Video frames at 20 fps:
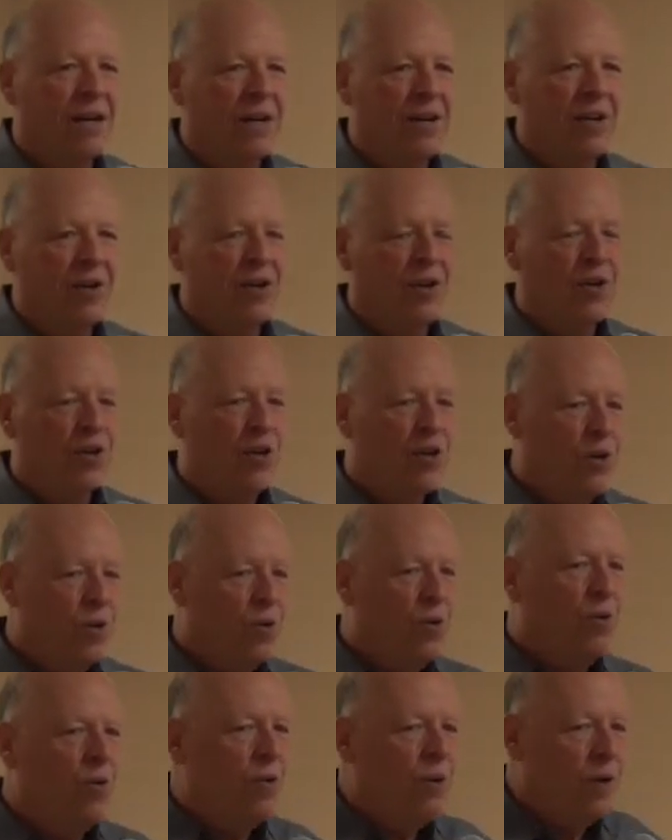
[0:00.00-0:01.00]

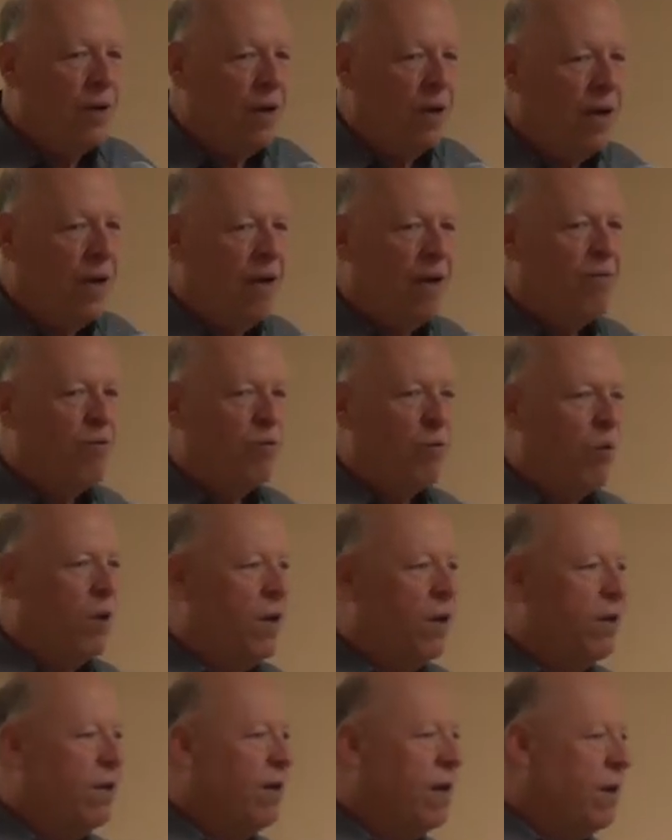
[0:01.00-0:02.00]
You have
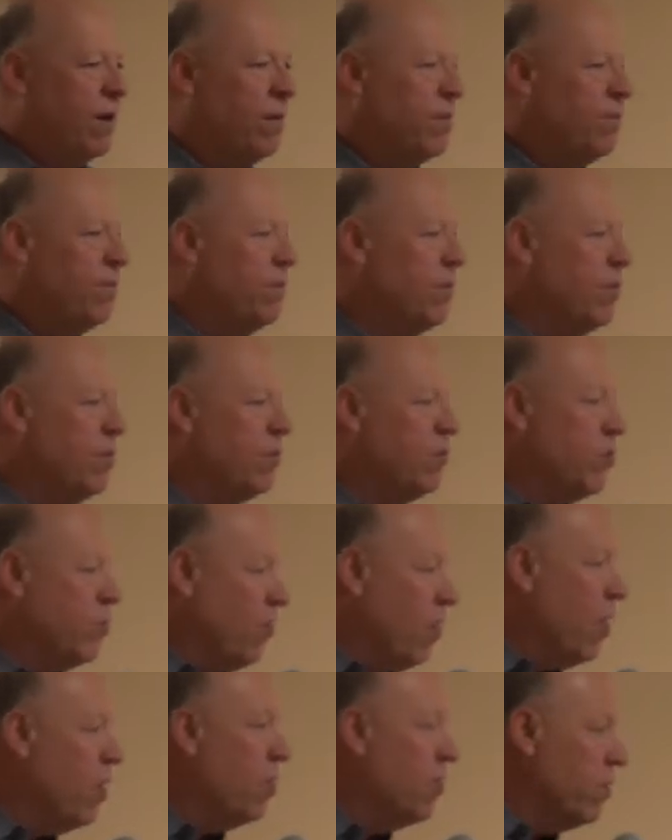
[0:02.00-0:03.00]
one of the
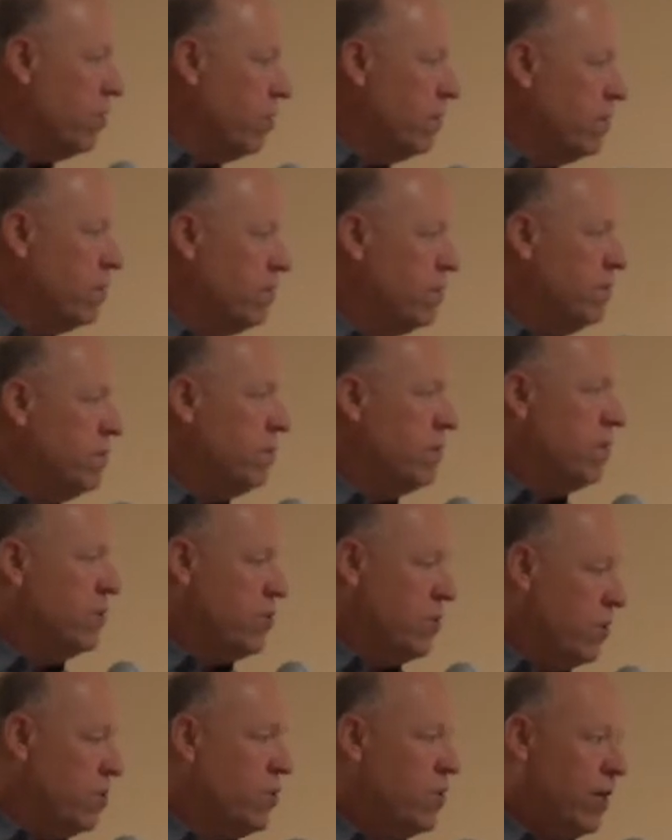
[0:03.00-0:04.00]
stronger
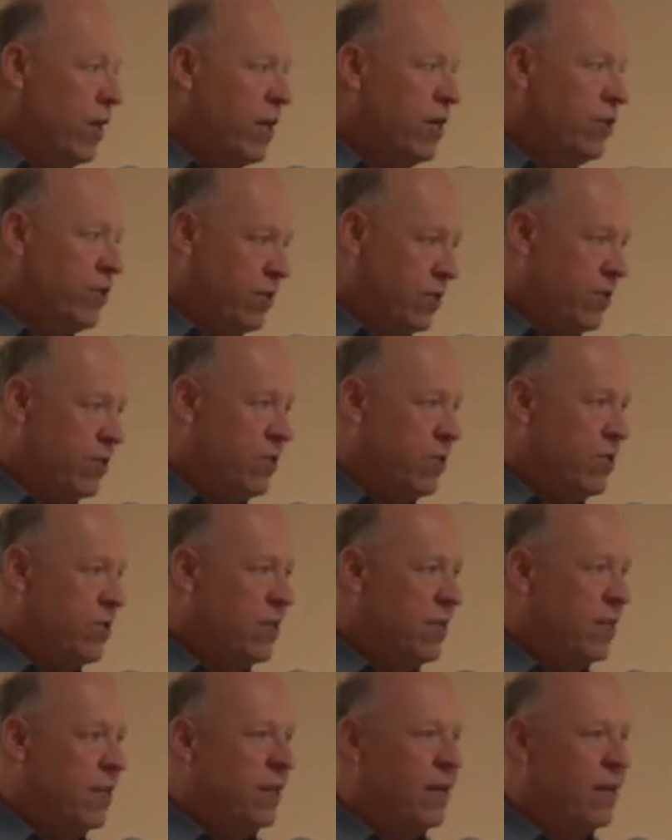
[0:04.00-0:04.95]
associations,